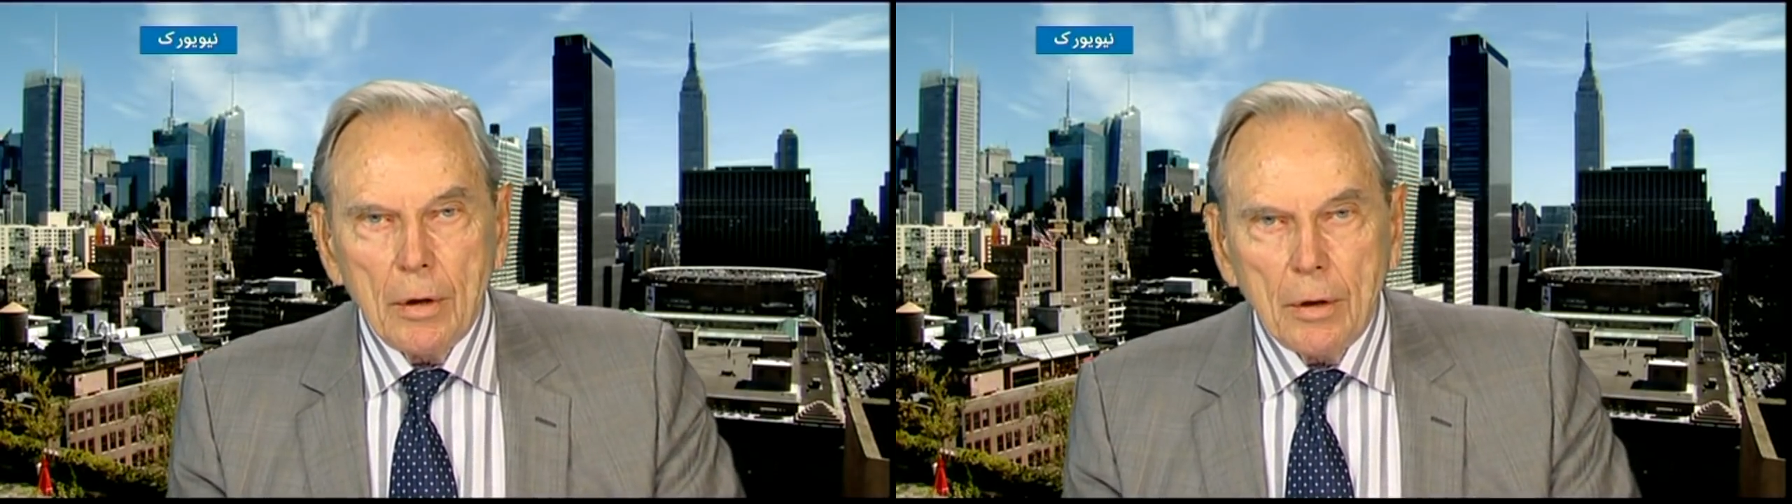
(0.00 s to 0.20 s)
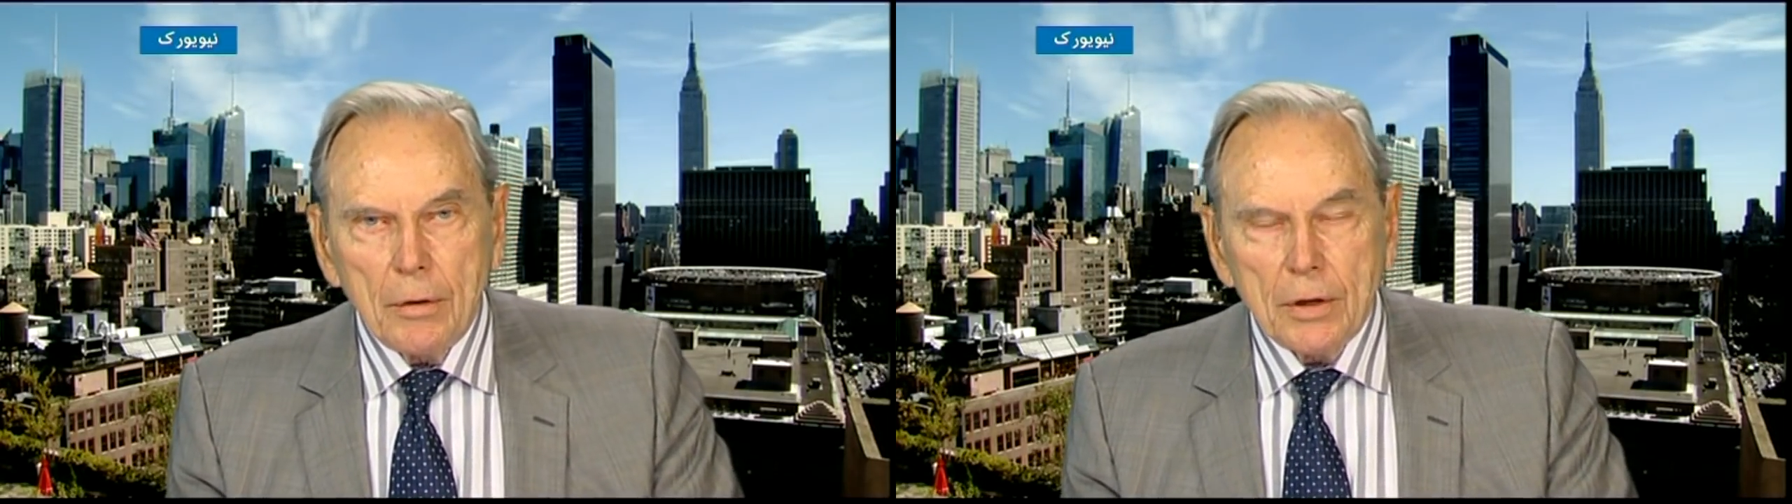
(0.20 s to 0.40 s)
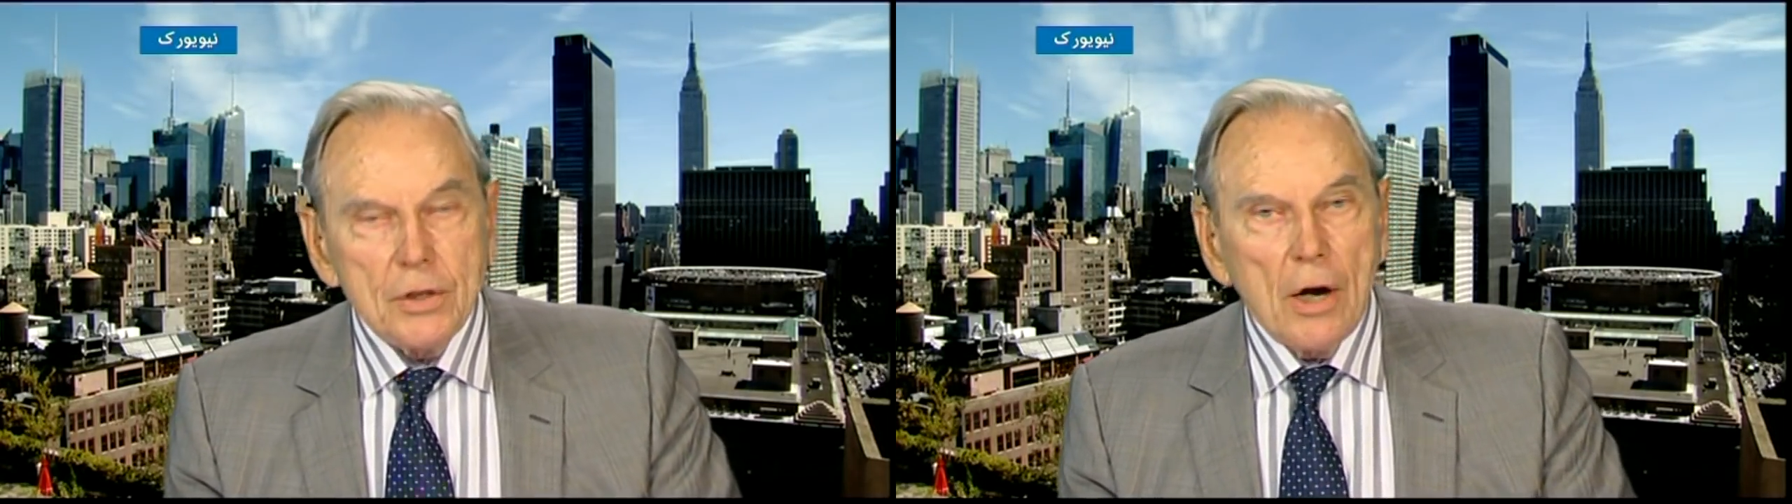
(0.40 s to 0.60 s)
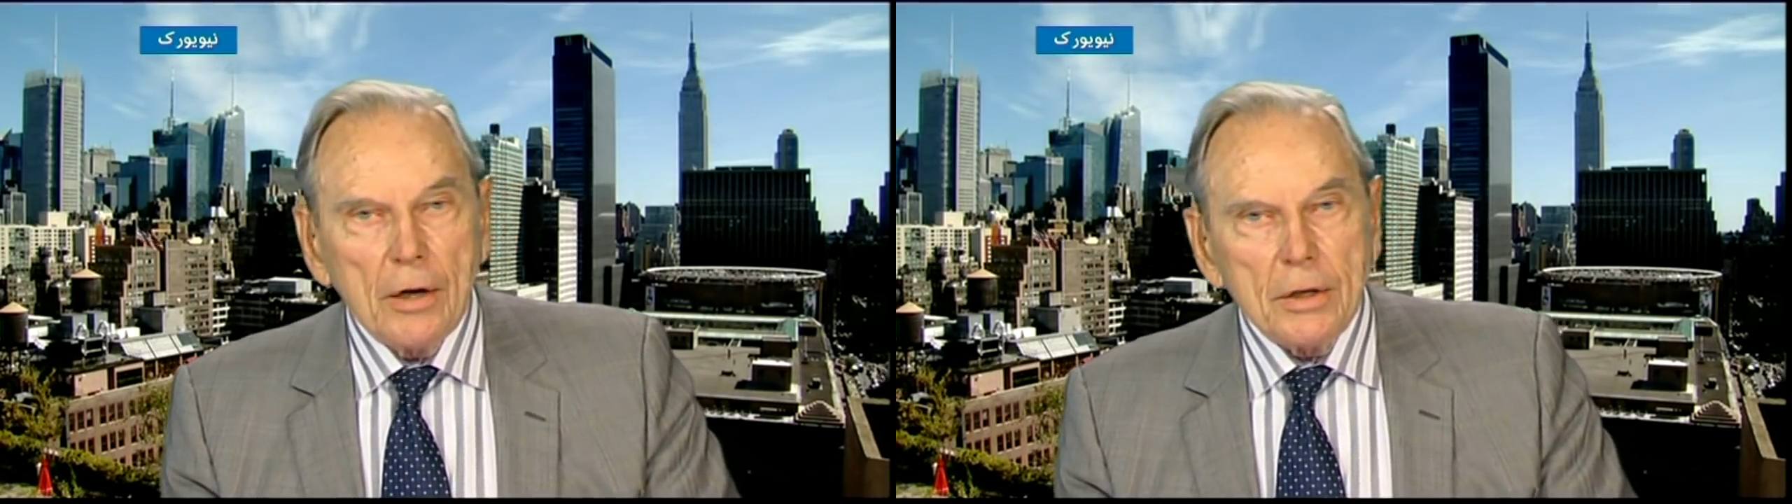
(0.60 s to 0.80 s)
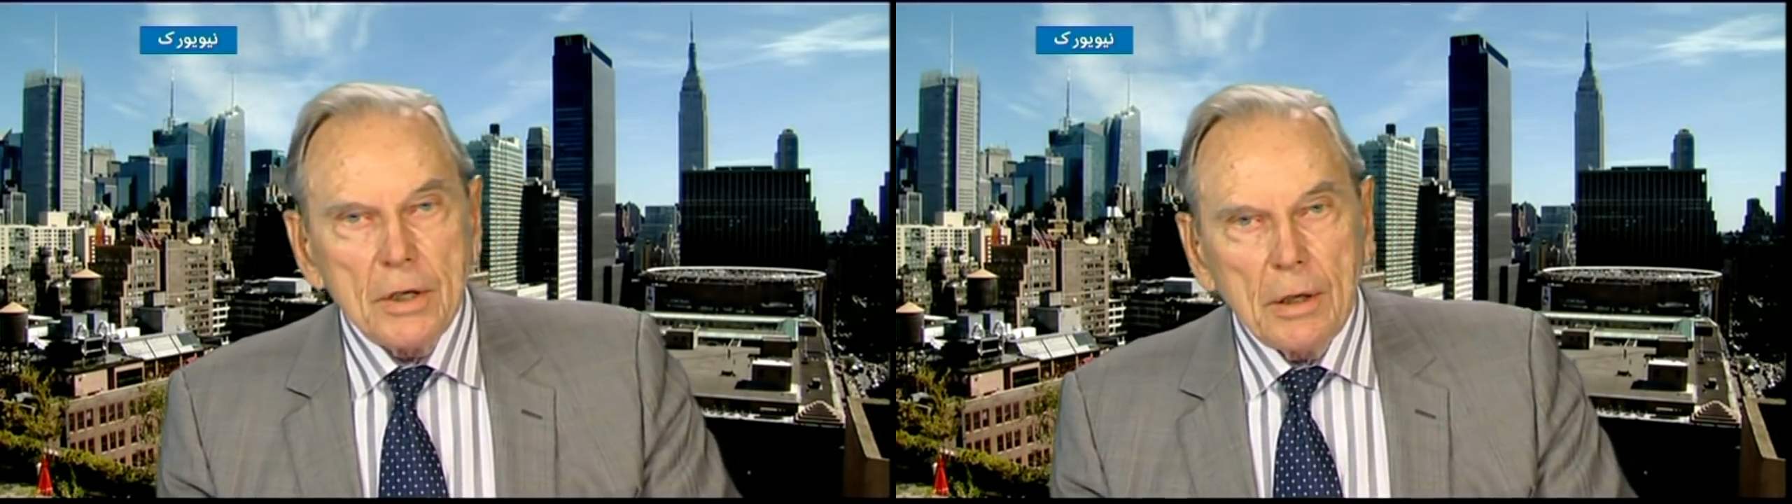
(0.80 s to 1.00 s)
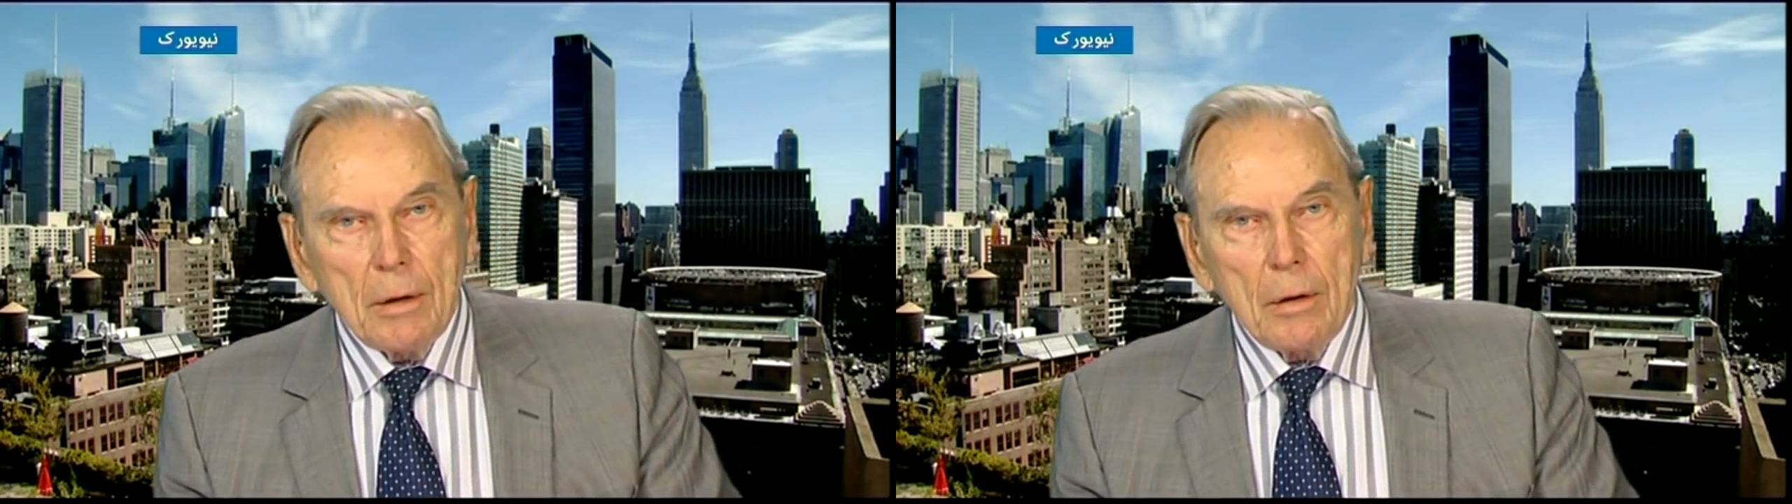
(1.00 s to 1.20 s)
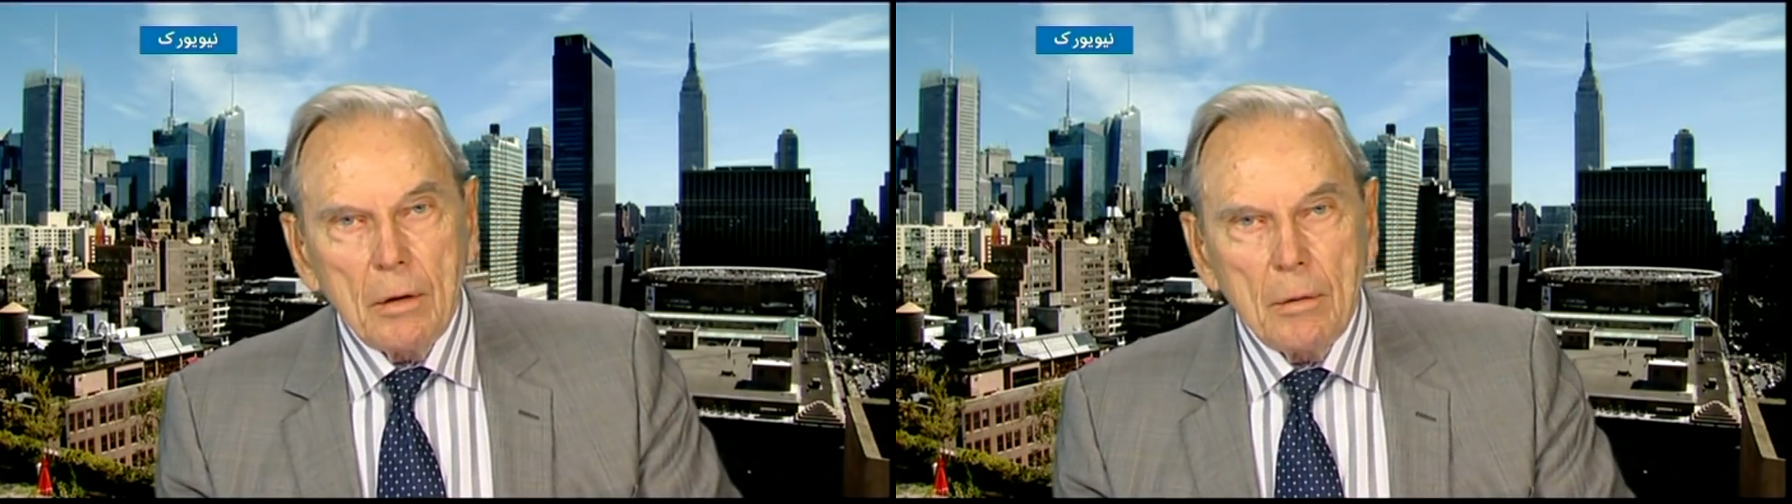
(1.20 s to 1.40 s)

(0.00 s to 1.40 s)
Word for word: the targeting